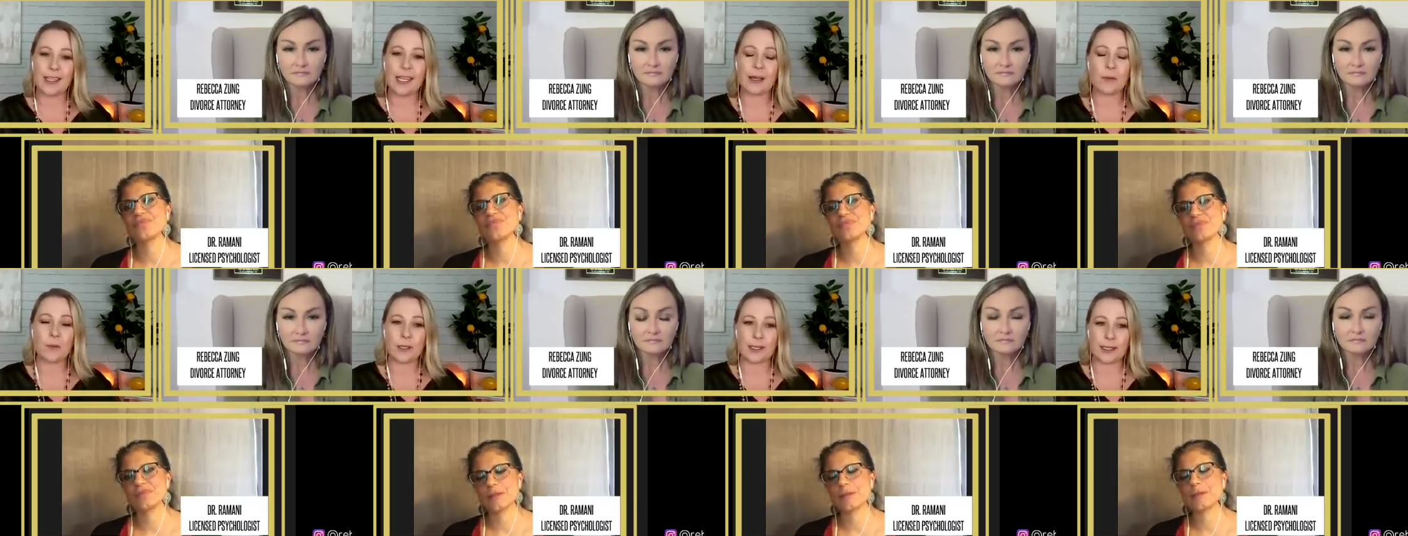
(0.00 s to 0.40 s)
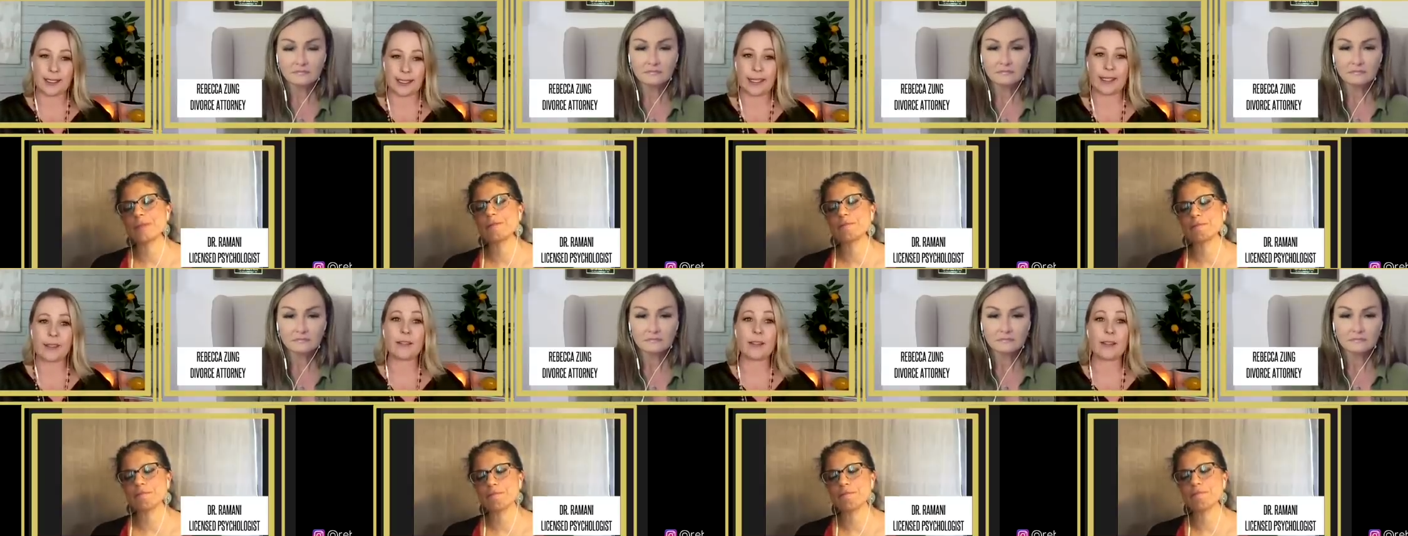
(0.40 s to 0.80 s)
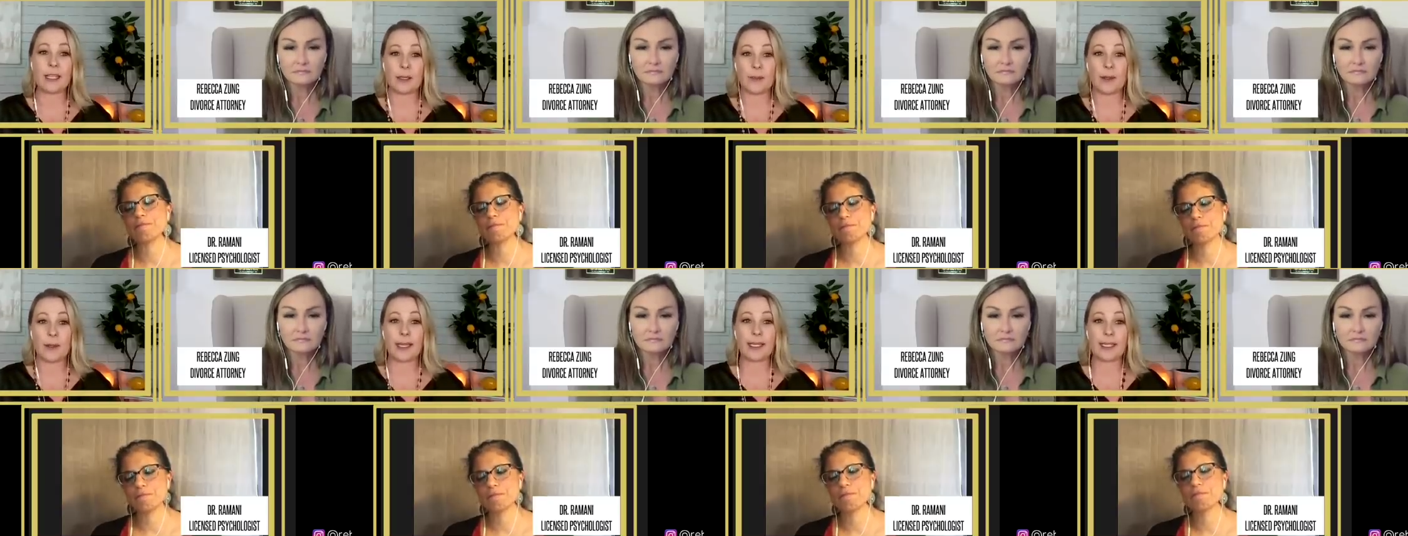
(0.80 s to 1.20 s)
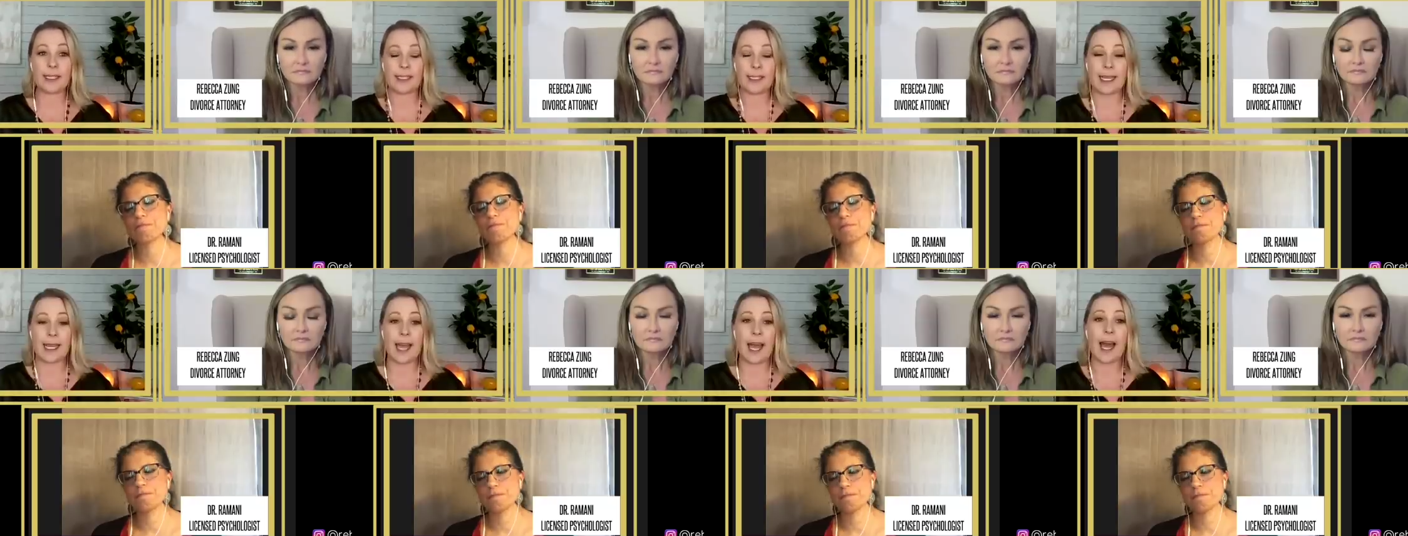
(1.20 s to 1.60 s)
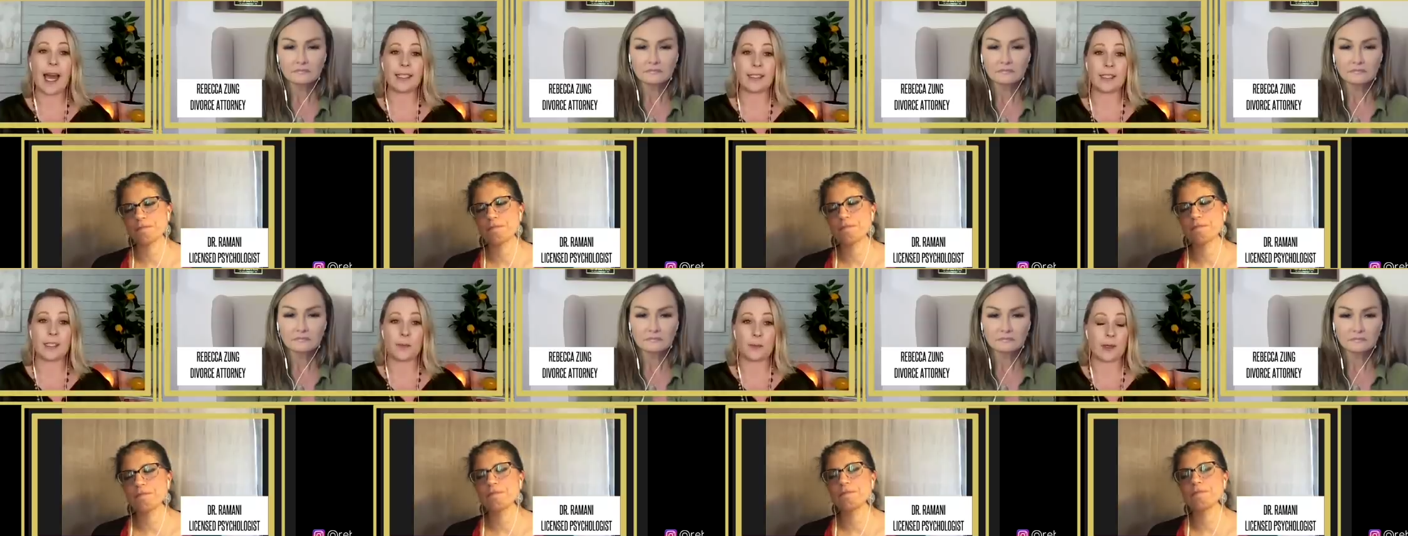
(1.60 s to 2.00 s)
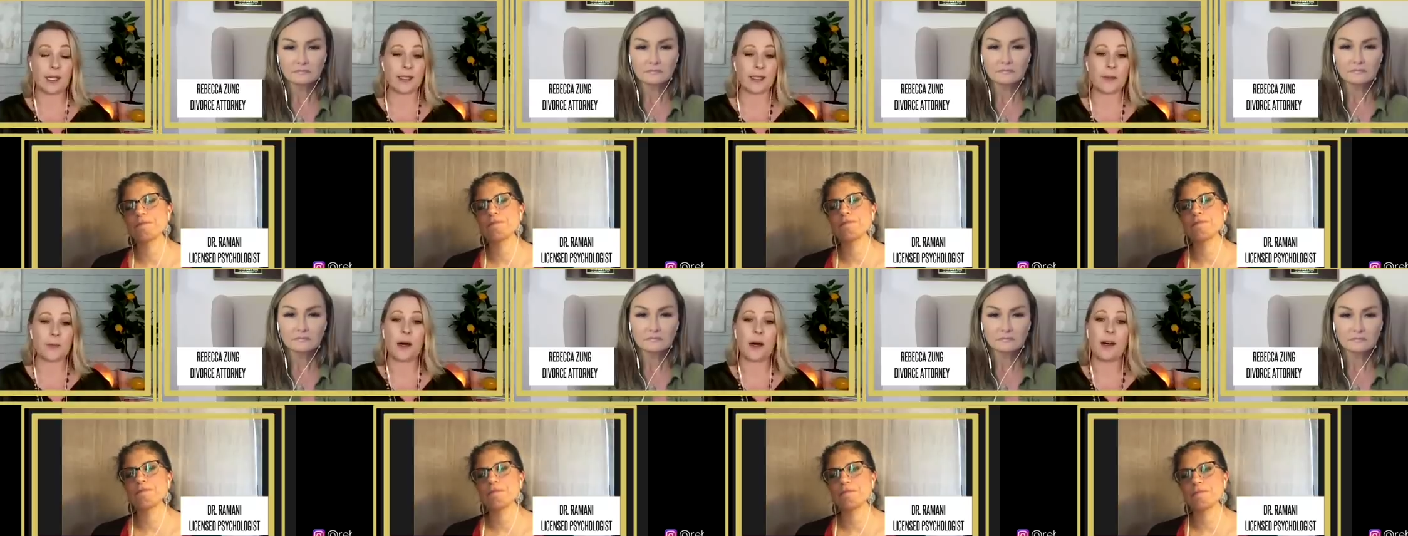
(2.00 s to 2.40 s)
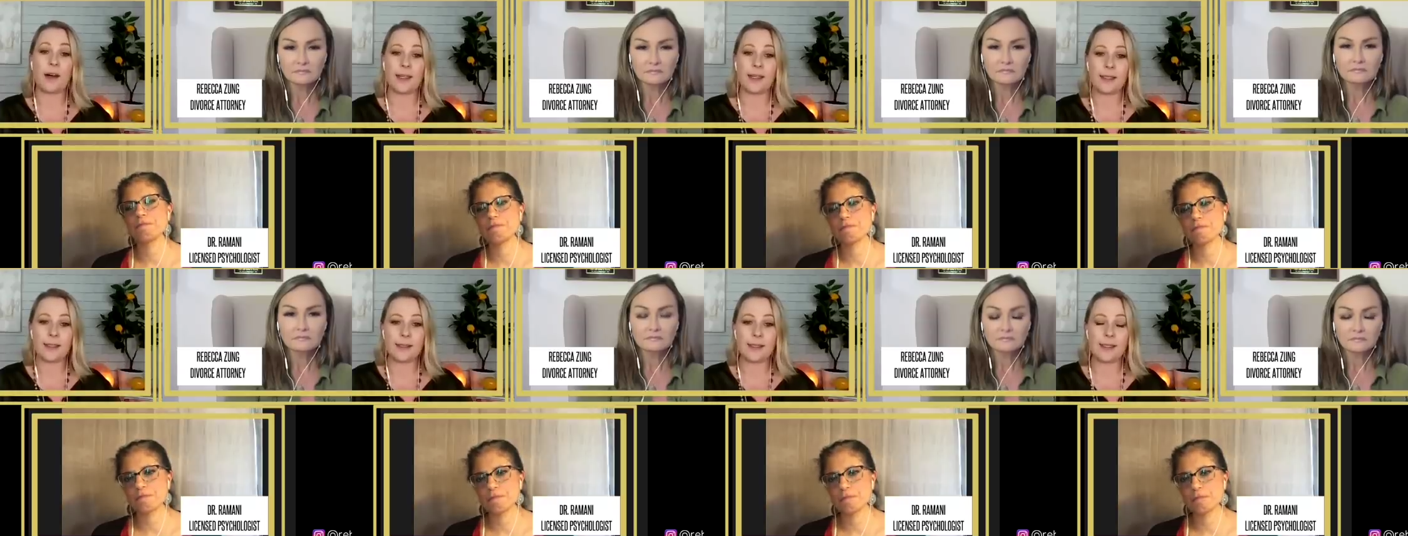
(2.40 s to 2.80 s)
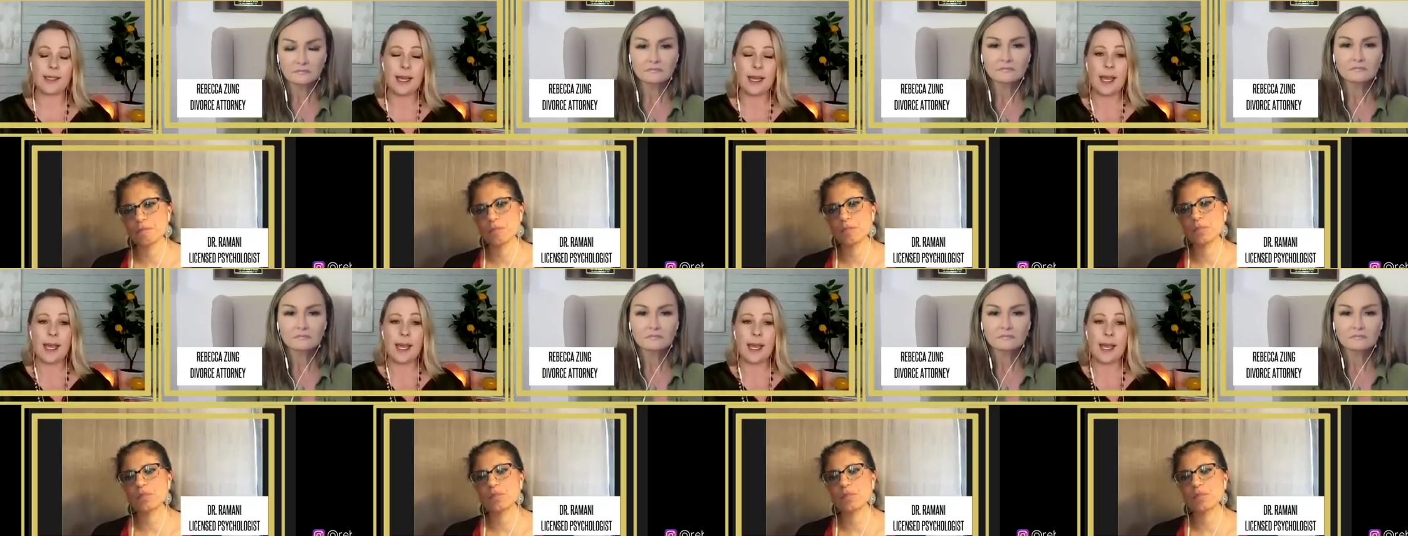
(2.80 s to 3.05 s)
Speaker 1: It was literally because I had to press pause